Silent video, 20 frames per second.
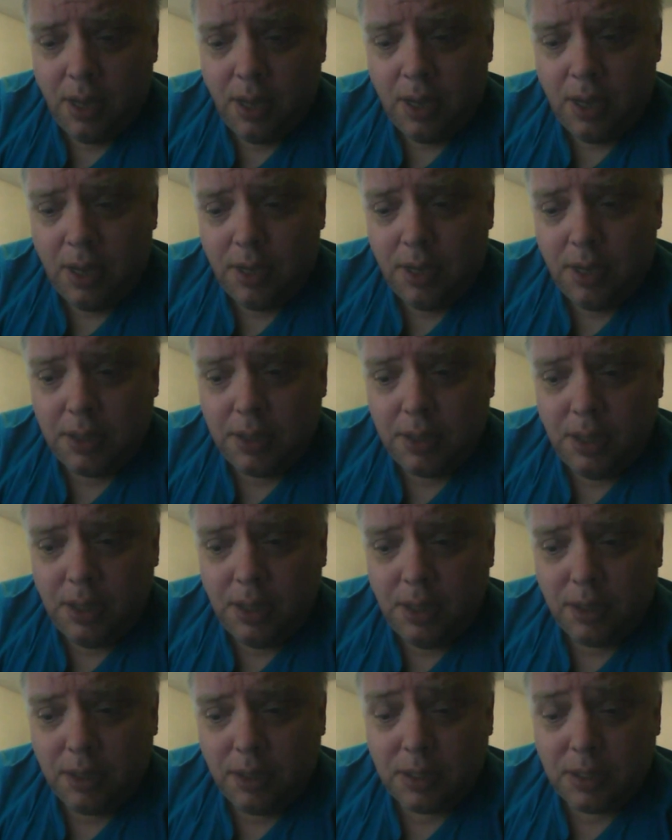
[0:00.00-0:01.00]
And
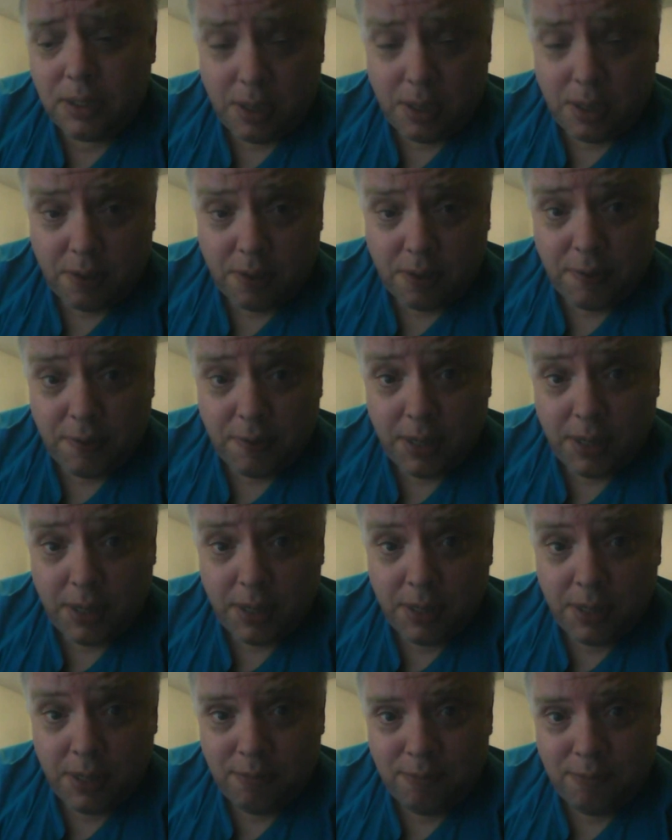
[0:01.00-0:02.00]
she looked
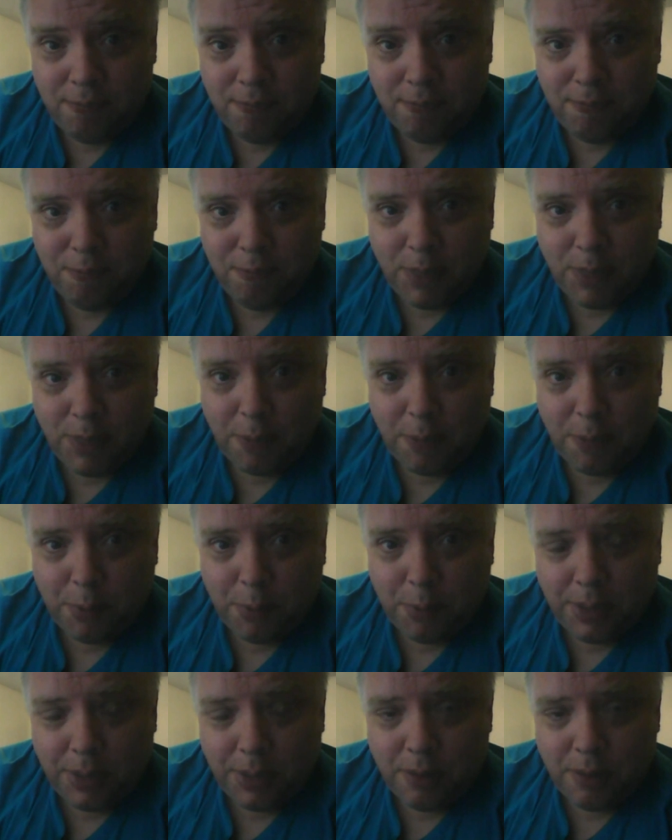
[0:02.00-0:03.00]
terrified when I
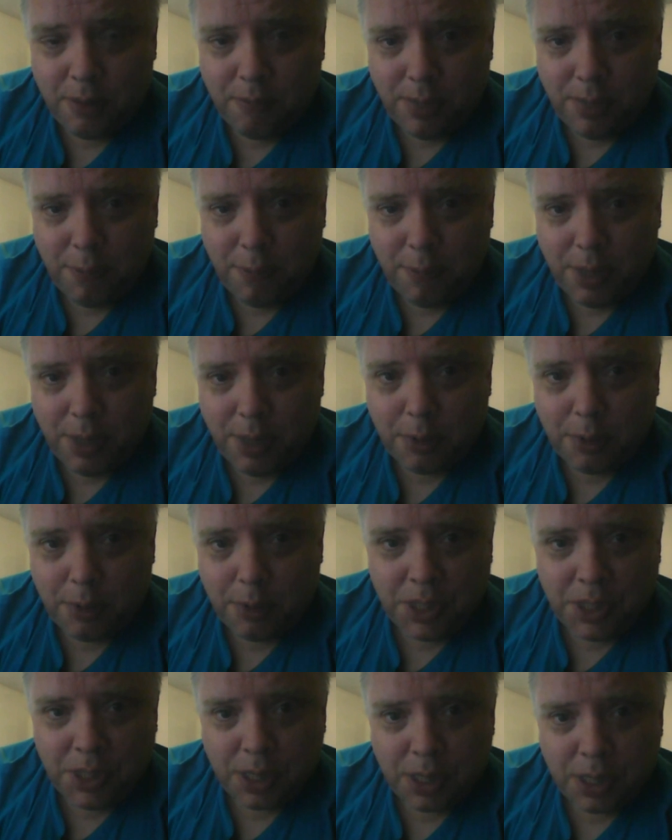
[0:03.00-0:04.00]
pulled out my
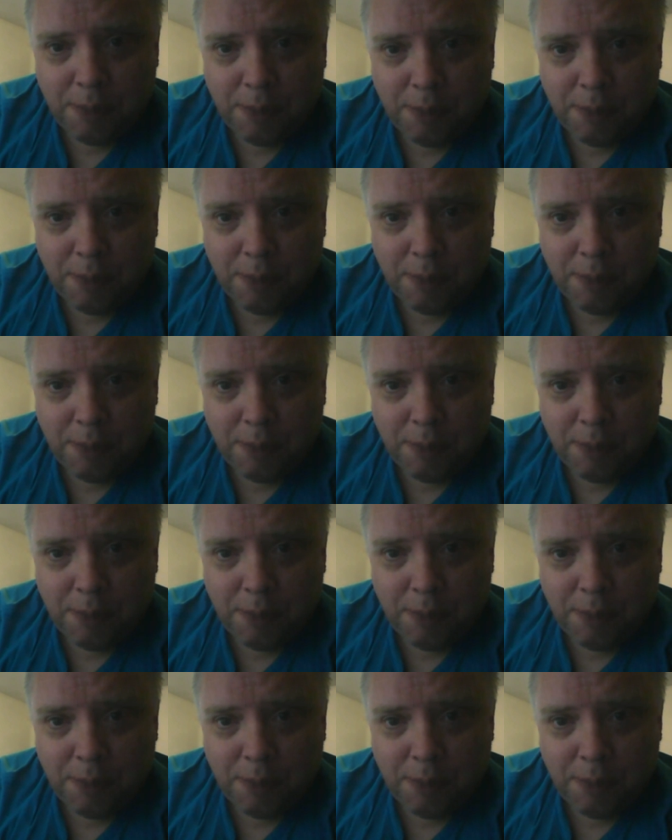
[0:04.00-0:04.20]
payroll check.